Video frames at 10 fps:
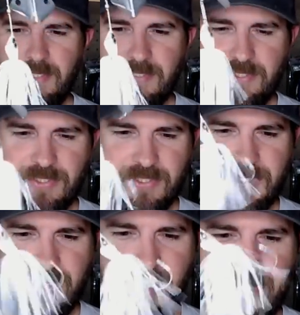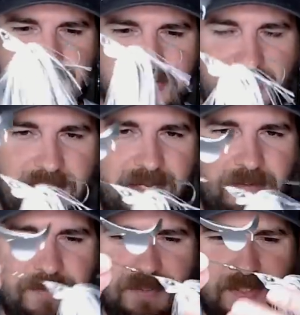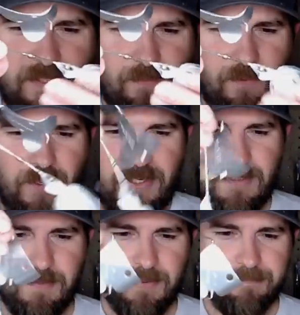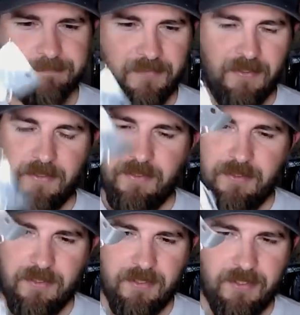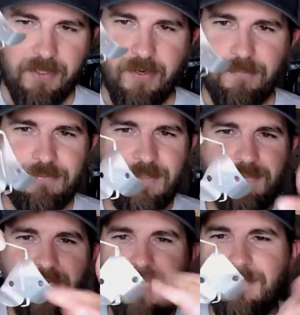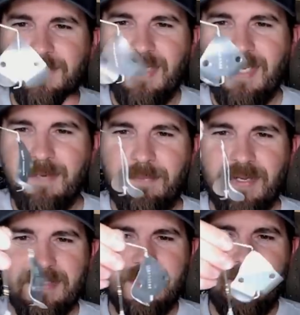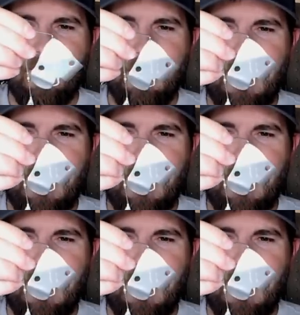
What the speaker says: just to see how that sounds and runs. But, you know, sometimes I can't pass down the Mega